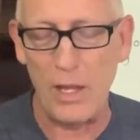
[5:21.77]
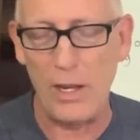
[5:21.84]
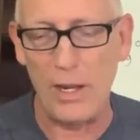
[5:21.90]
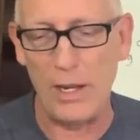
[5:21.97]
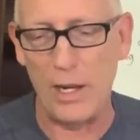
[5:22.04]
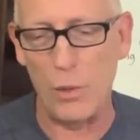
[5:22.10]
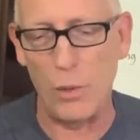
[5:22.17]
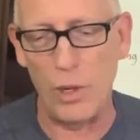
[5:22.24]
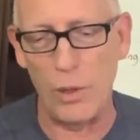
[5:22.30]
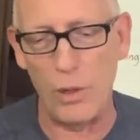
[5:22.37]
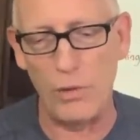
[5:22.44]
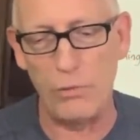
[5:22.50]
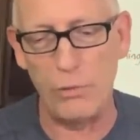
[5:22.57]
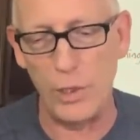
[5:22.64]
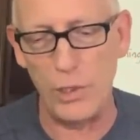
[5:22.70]
And I wonder
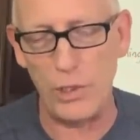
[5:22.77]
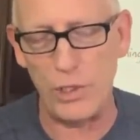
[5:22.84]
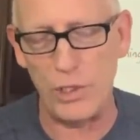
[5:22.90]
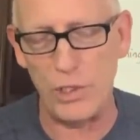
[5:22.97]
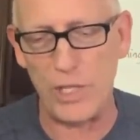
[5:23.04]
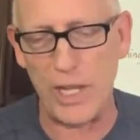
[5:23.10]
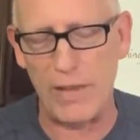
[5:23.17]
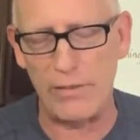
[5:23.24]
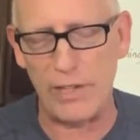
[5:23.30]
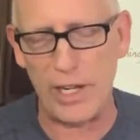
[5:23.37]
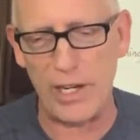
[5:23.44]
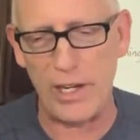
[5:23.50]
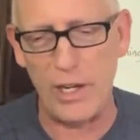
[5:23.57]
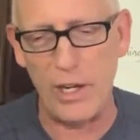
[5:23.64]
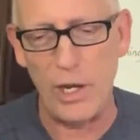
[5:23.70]
if we should just have
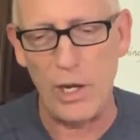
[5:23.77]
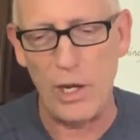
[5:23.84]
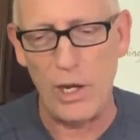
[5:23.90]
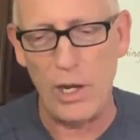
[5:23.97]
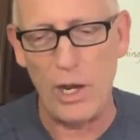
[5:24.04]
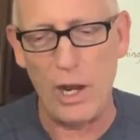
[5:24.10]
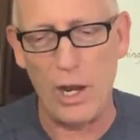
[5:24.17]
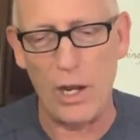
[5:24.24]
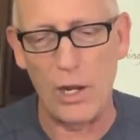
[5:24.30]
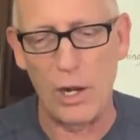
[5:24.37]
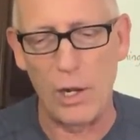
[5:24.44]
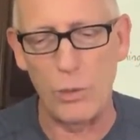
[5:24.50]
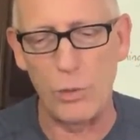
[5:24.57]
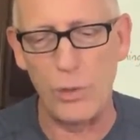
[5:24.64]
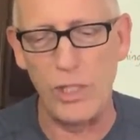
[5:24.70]
a, a,
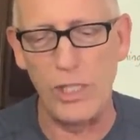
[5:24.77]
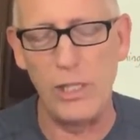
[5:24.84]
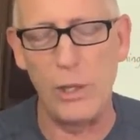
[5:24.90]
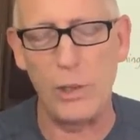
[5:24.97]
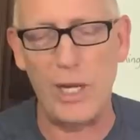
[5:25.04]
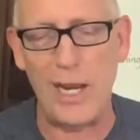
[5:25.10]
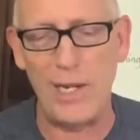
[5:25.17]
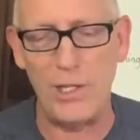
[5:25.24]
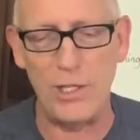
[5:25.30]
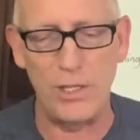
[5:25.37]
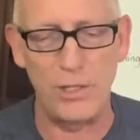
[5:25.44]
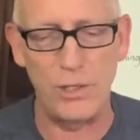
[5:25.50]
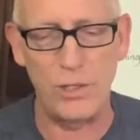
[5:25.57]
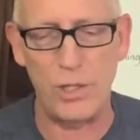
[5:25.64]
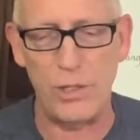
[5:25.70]

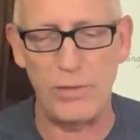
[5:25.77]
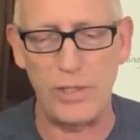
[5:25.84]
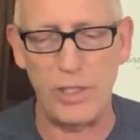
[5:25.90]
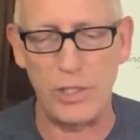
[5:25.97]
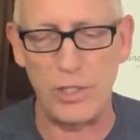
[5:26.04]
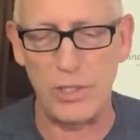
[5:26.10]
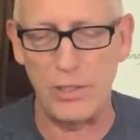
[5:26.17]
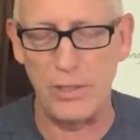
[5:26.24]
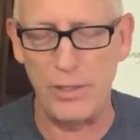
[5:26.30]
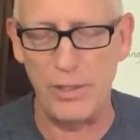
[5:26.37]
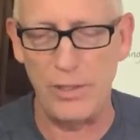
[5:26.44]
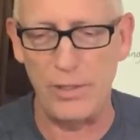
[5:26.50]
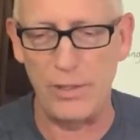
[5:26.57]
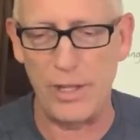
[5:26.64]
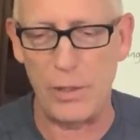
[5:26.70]
relocation service
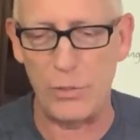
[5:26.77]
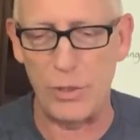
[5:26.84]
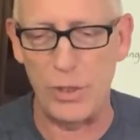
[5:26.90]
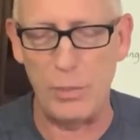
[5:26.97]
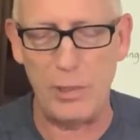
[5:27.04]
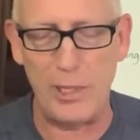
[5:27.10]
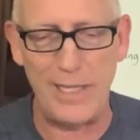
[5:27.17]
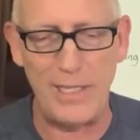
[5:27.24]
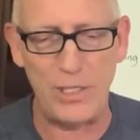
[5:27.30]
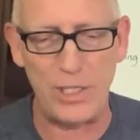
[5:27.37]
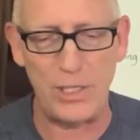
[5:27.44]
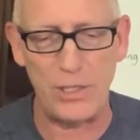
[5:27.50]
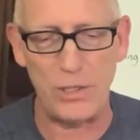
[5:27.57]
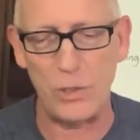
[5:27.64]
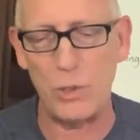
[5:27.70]
that
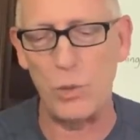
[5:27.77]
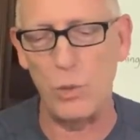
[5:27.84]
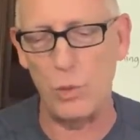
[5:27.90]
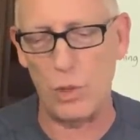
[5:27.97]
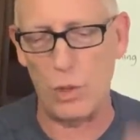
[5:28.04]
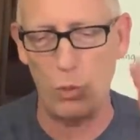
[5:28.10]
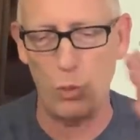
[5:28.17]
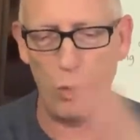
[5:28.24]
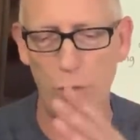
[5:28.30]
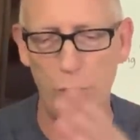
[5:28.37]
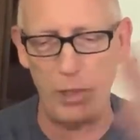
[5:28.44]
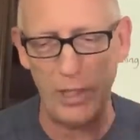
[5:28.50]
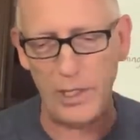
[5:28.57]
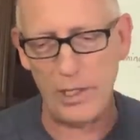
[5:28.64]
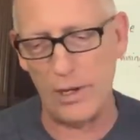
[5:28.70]
replaces what would
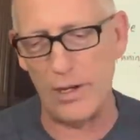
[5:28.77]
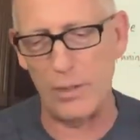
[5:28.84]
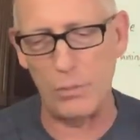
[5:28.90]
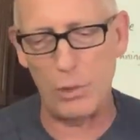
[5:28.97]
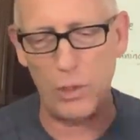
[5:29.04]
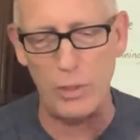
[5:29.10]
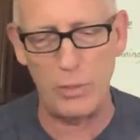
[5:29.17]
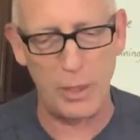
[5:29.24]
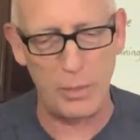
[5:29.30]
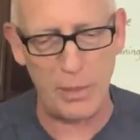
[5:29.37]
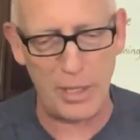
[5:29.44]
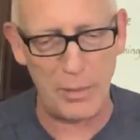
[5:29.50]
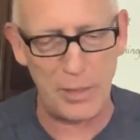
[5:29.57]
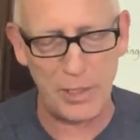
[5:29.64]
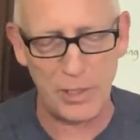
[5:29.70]
be unemployment
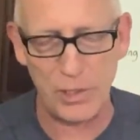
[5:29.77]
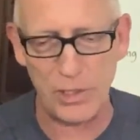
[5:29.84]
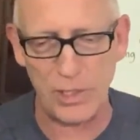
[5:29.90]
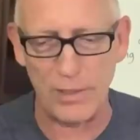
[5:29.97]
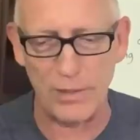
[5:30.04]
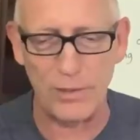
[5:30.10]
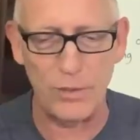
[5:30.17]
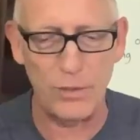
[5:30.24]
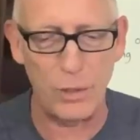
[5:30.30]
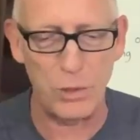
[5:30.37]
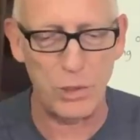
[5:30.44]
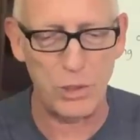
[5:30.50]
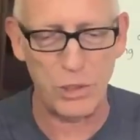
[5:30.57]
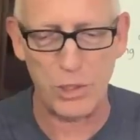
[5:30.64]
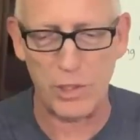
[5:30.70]
payments and
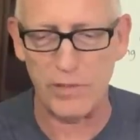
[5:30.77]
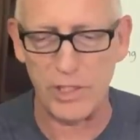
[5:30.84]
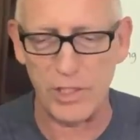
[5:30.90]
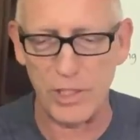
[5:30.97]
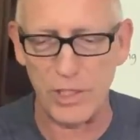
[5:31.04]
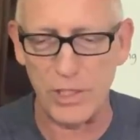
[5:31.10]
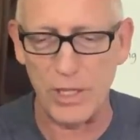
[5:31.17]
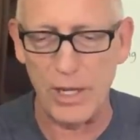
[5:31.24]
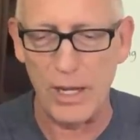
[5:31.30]
social services.